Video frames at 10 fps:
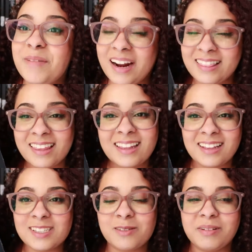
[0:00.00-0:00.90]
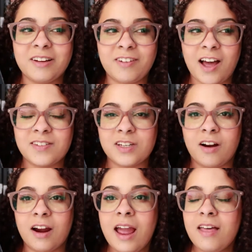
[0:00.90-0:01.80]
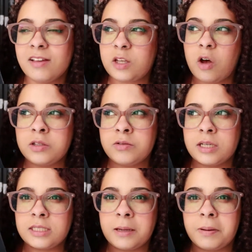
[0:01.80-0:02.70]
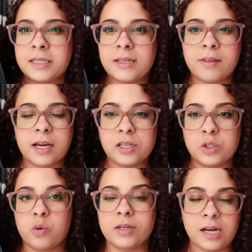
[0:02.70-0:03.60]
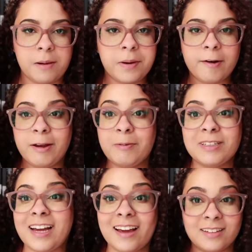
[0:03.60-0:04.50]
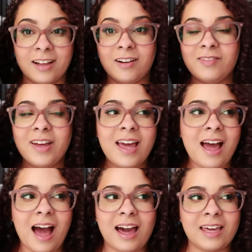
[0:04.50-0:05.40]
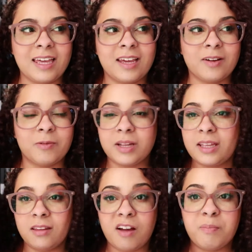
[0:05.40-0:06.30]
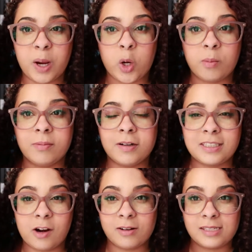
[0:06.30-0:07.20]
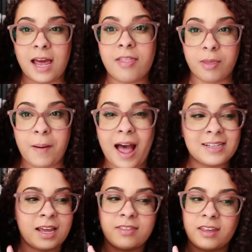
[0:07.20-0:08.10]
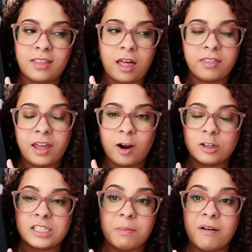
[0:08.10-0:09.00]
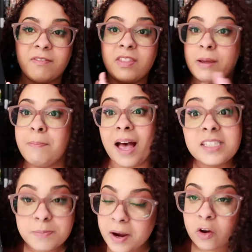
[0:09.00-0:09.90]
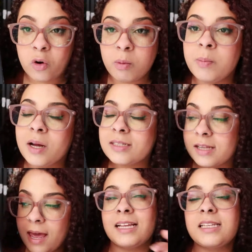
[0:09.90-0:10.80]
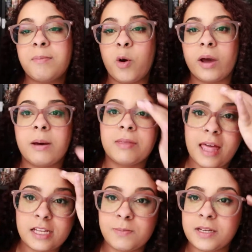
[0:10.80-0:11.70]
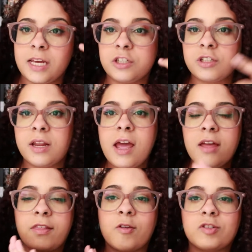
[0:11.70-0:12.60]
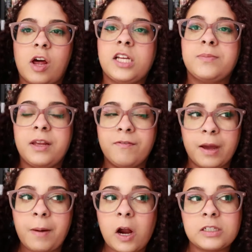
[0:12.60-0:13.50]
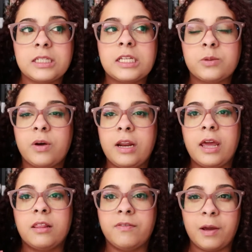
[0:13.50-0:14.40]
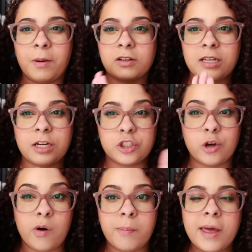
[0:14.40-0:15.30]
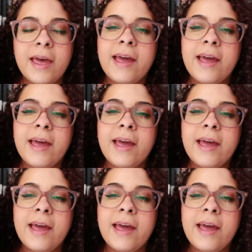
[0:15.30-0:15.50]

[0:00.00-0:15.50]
but I think that this will be a five star. This also does take place in like a historic time period, which I love. I really love paranormal books that are set in the past. I think that they are some of the best paranormal books. Some since I'm going in with the expectation there's not as many vampires in this one and the vampires kind of show up